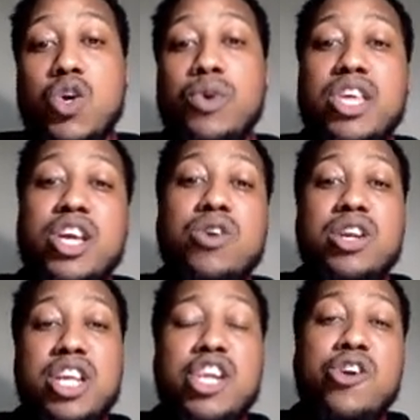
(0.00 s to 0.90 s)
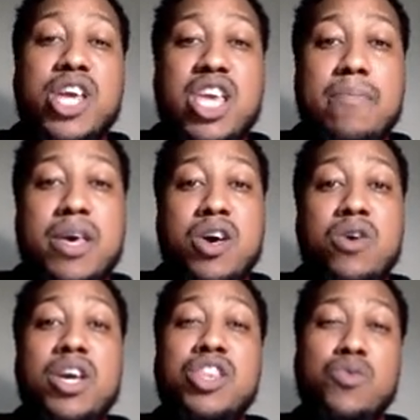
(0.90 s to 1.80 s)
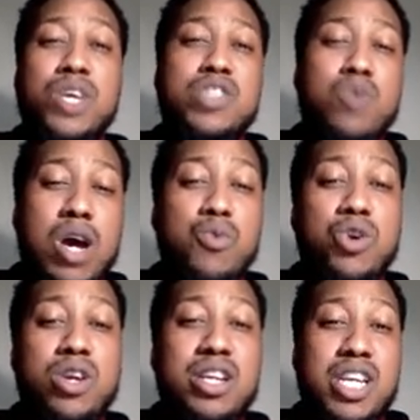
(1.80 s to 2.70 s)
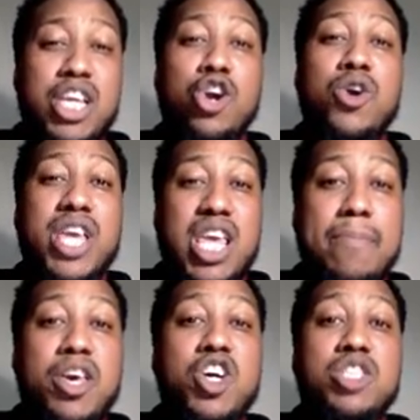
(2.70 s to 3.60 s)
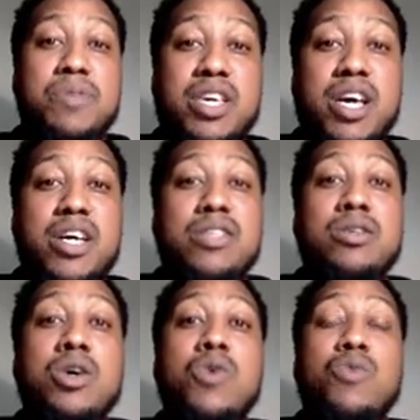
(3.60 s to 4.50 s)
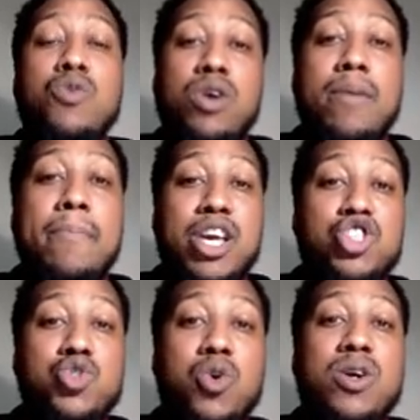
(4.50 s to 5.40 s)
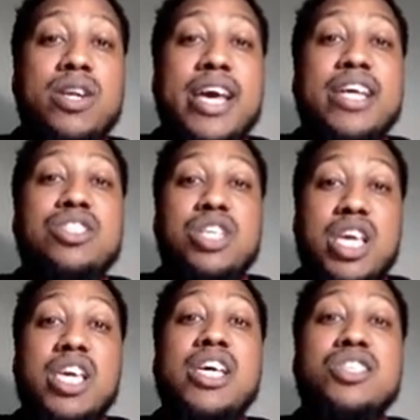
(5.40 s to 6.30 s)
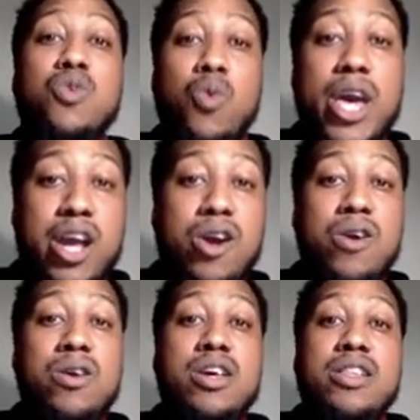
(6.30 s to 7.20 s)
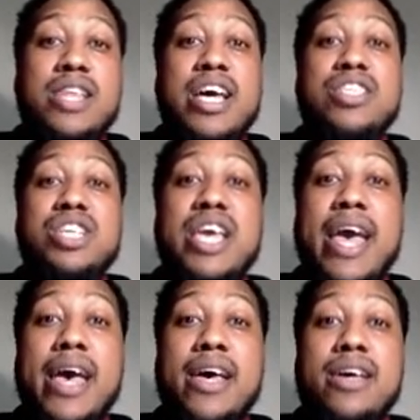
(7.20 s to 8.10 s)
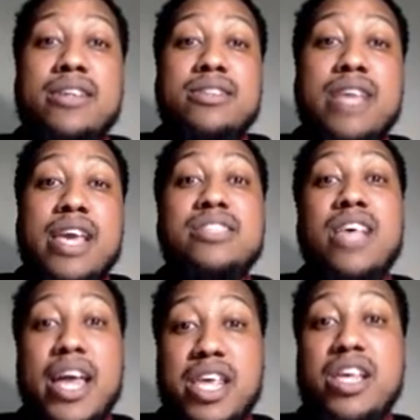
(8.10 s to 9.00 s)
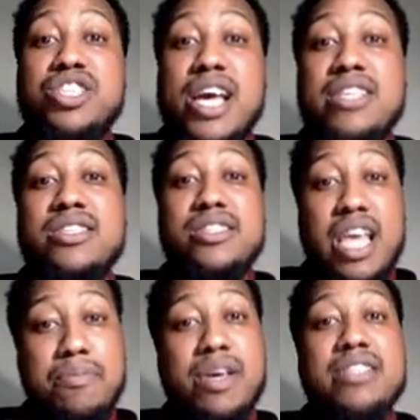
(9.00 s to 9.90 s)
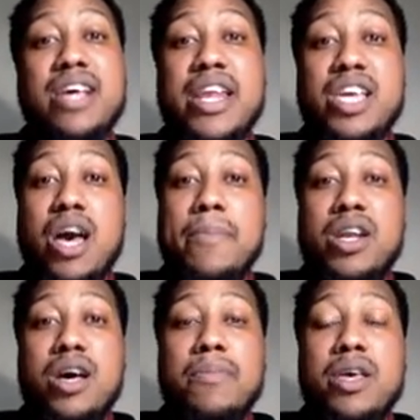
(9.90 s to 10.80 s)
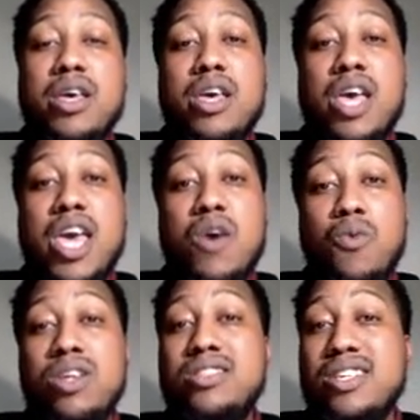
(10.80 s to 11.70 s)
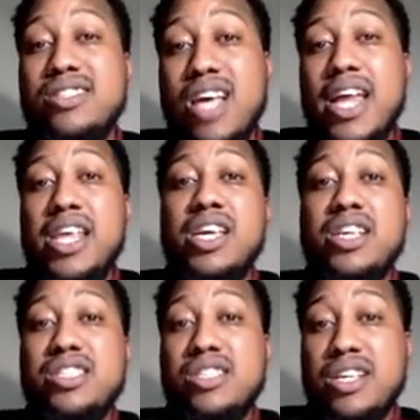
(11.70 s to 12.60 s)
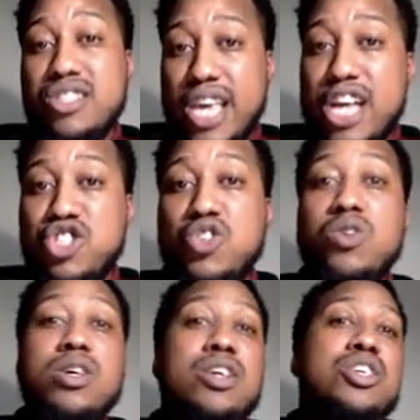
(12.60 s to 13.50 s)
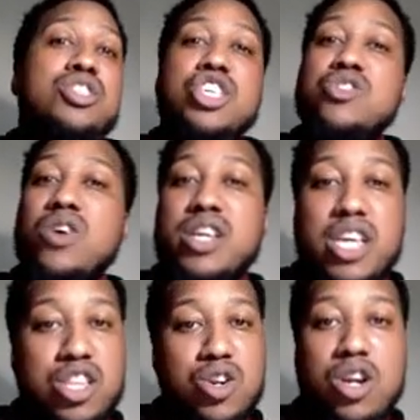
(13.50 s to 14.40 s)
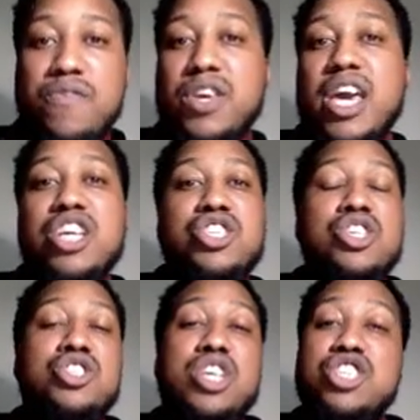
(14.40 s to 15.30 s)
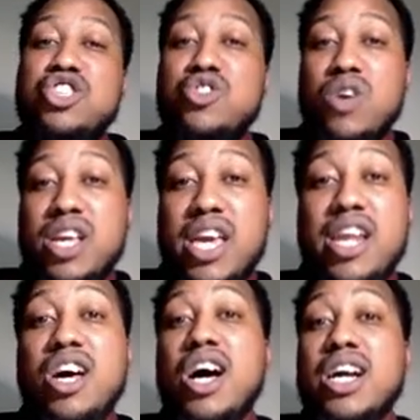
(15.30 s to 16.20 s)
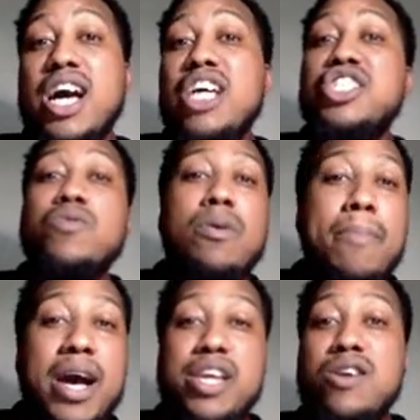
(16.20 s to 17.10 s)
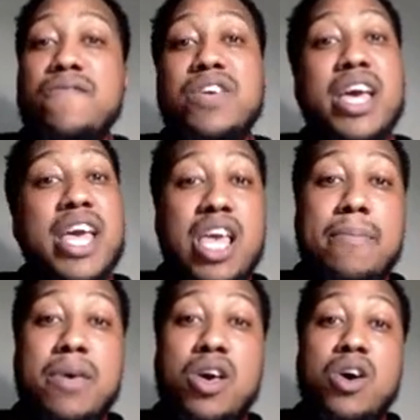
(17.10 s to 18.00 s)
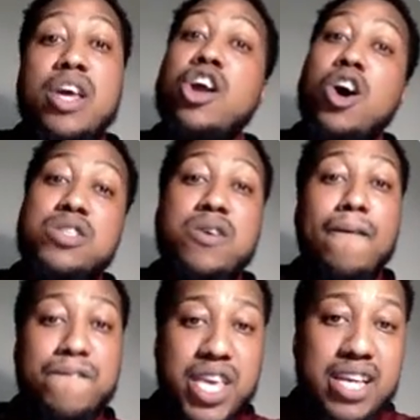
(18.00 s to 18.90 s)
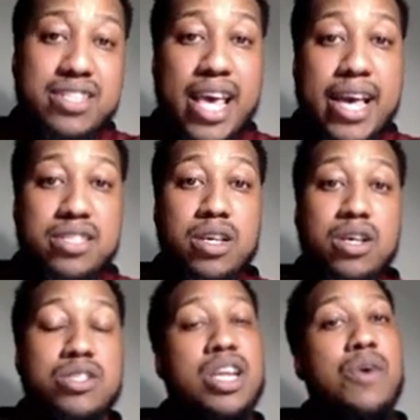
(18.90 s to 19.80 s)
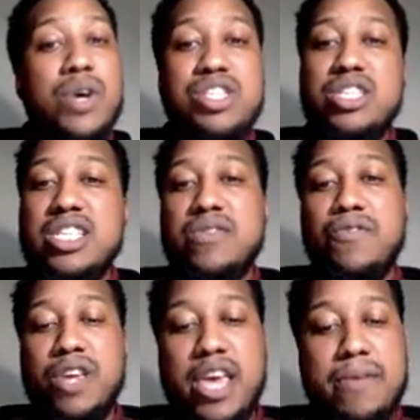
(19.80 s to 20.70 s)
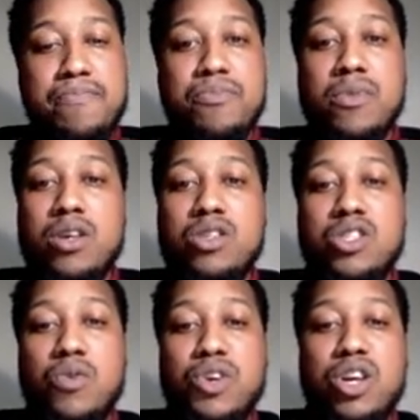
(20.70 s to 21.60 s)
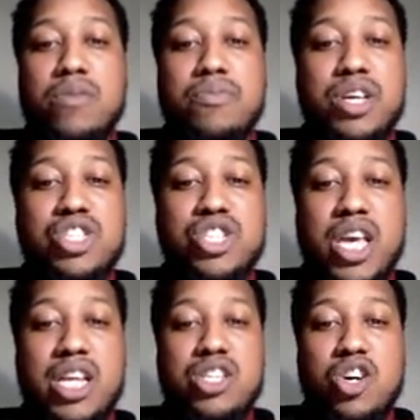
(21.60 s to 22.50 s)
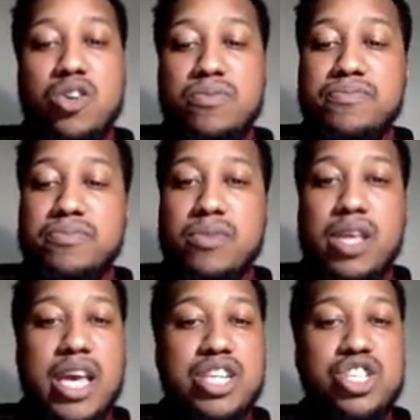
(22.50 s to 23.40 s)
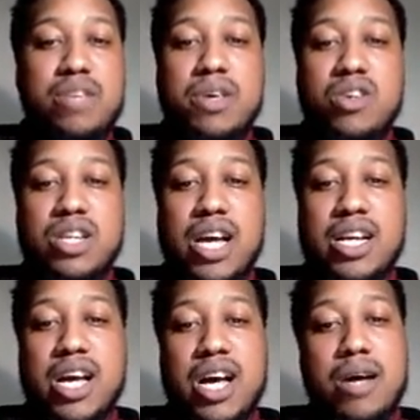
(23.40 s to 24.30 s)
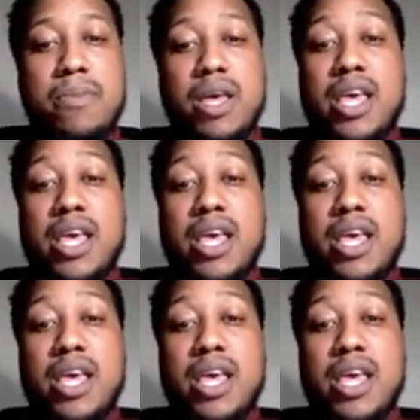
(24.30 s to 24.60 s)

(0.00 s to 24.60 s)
We're then going to need her email. And the reason why we're going to need her email is because we want to make sure that she is aware that she has an estate plan signing coming up. And once the signing is scheduled, she's going to get the notifications, and she's going to get a constant reminder via email and also via text, so that way she doesn't forget. So we're going to put janedoe@gmail.com.